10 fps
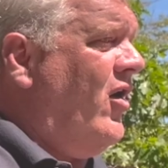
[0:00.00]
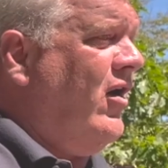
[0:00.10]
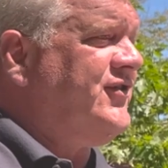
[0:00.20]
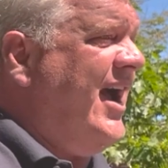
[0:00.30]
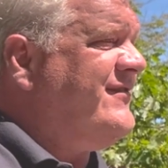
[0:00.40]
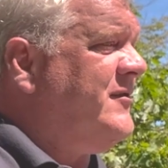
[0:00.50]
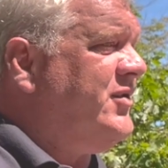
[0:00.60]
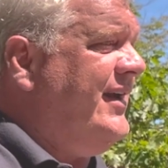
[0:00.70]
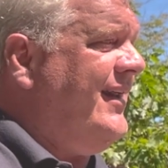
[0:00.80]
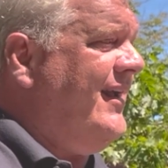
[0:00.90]
all types of
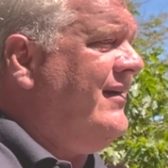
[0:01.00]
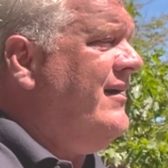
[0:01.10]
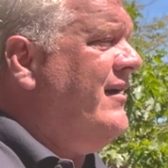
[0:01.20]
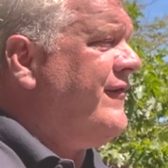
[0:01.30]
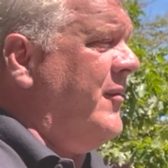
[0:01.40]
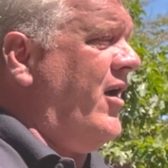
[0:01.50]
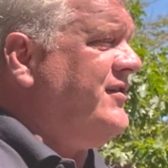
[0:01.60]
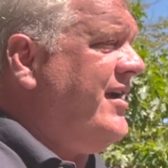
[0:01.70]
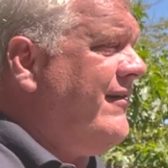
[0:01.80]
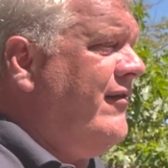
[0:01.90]
bleeding, from an
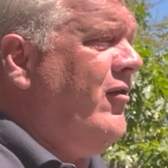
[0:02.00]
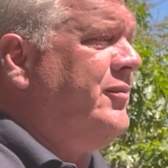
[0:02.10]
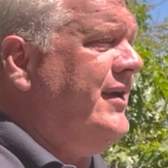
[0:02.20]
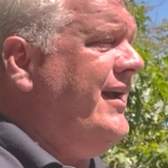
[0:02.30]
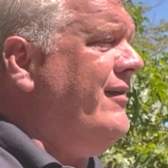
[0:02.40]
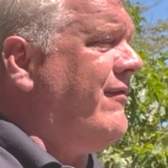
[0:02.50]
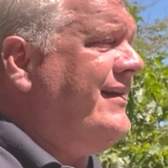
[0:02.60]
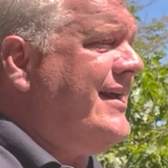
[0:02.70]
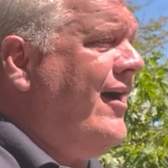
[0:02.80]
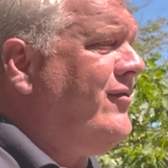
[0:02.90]
arterial bleed
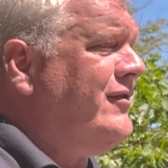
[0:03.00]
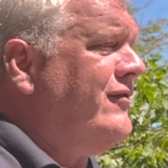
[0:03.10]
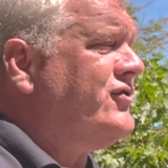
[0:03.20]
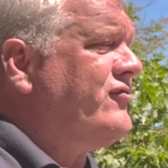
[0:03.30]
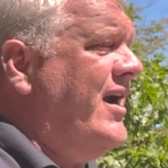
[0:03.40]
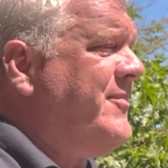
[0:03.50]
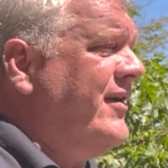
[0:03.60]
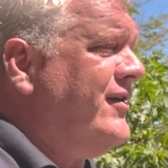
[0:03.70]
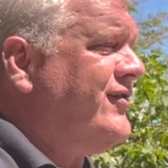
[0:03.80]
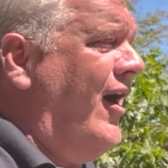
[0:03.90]
right down to a little scrape
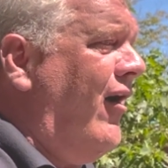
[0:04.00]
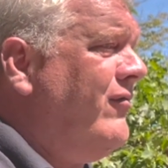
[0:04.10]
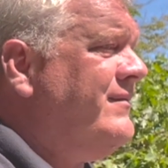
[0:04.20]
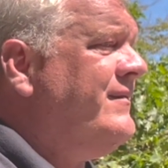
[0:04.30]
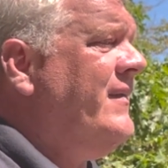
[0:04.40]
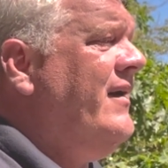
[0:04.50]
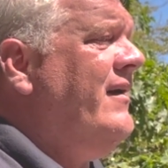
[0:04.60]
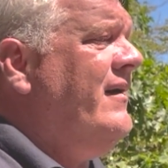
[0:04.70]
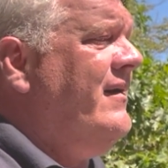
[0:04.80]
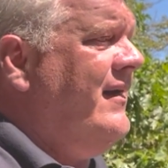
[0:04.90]
on your toe,
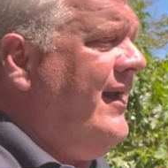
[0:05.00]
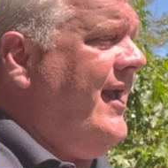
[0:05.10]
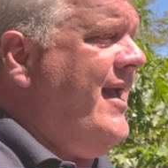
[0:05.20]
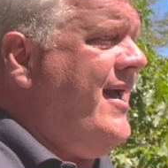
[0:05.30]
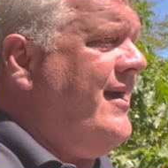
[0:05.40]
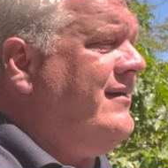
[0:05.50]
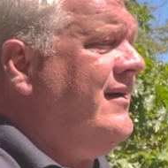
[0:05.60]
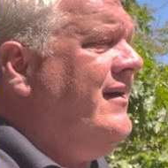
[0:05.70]
and